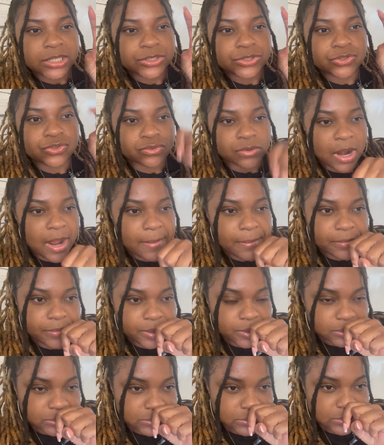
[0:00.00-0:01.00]
drop,
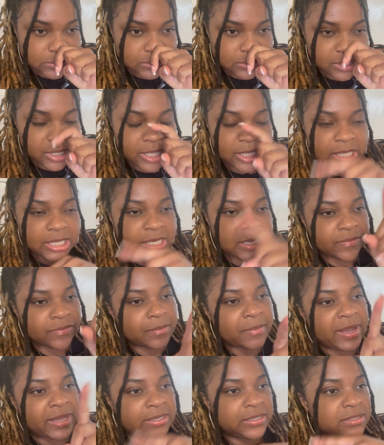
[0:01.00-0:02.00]
and then
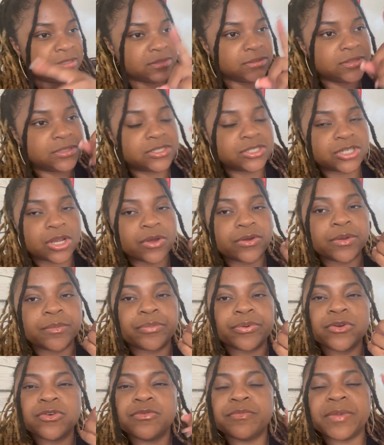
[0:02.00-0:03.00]
everybody else showed
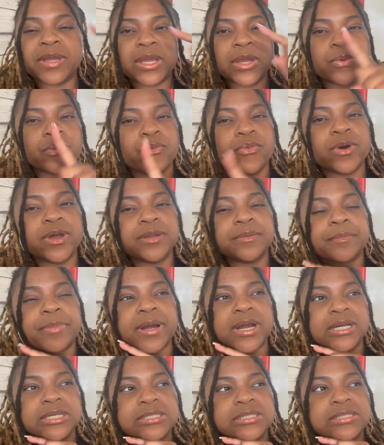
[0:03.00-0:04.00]
improvement, and 1
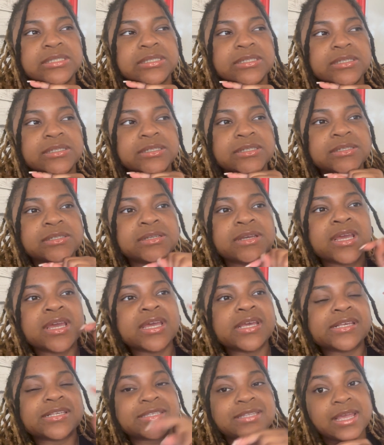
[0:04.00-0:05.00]
person
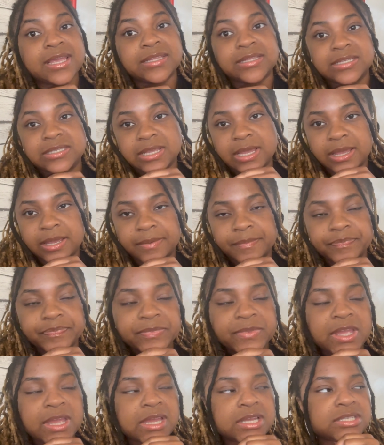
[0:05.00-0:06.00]
stayed the same.
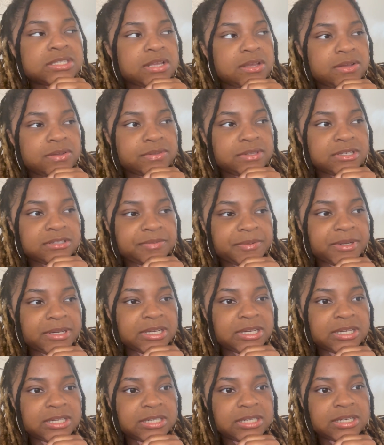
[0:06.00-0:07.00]
So that's pretty
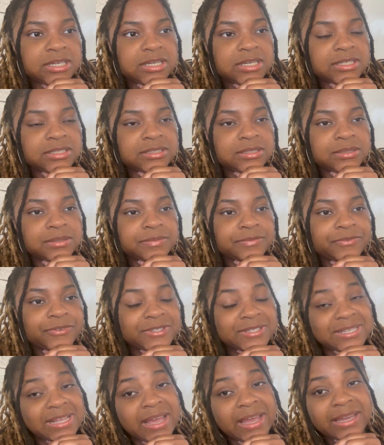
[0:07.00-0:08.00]
good for
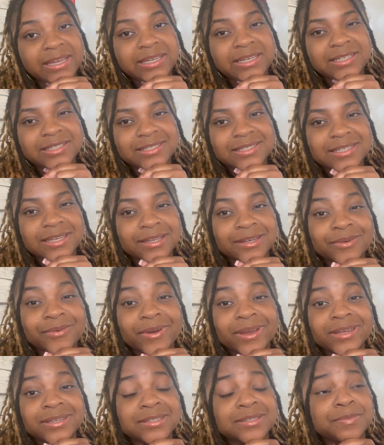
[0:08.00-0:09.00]
science
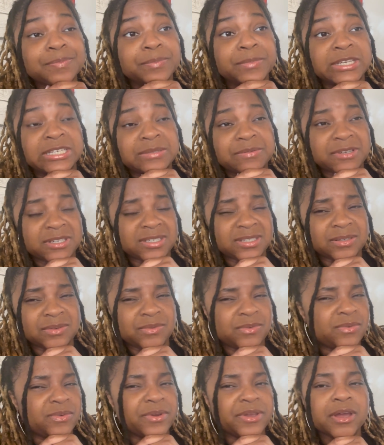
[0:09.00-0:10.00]
anyways, especially
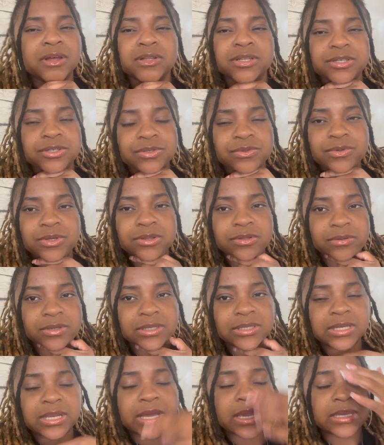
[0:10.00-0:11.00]
when we only do it 3
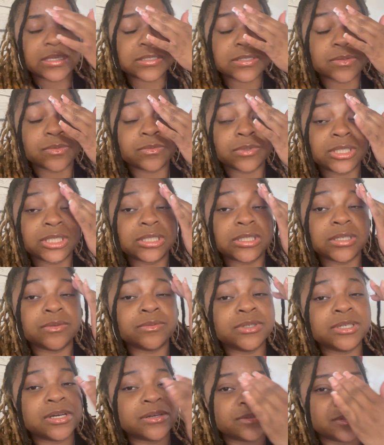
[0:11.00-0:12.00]
days a week and
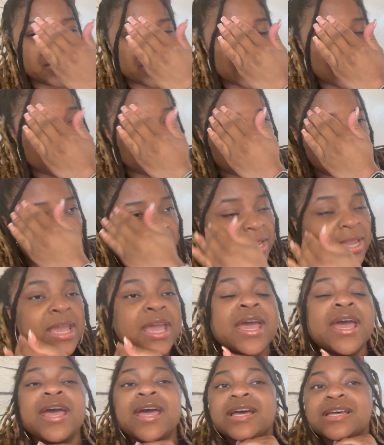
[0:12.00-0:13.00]
we don't do it every day.
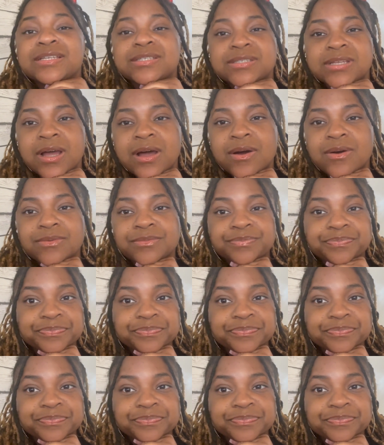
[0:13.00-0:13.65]
So